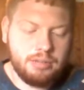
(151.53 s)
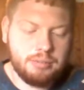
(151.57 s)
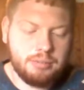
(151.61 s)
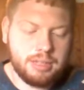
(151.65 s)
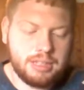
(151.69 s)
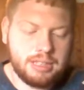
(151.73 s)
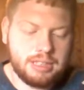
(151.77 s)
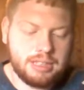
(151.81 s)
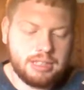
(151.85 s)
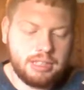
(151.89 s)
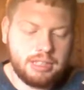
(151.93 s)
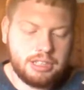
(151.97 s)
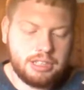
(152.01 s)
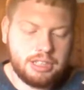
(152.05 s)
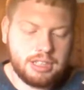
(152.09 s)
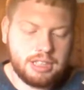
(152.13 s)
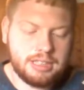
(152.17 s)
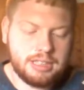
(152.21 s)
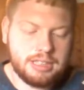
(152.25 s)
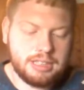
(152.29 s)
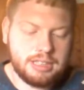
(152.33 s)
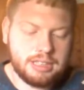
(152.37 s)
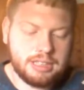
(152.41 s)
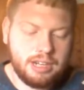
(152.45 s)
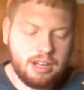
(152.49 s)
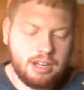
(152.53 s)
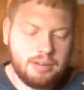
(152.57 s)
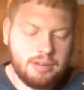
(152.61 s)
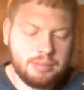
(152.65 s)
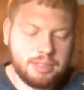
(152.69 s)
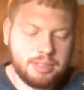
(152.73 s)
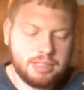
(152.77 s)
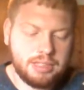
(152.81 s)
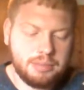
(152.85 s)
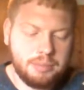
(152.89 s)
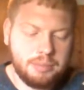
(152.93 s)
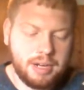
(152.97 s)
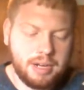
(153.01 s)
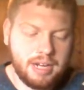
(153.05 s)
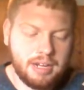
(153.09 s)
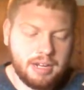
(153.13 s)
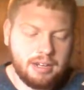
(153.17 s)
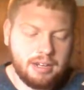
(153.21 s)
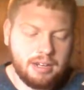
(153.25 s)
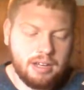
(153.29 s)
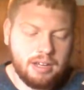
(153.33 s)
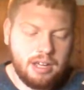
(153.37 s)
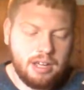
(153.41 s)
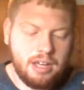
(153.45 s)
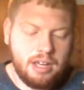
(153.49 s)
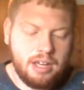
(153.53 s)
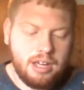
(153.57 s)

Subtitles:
but such as is common to man.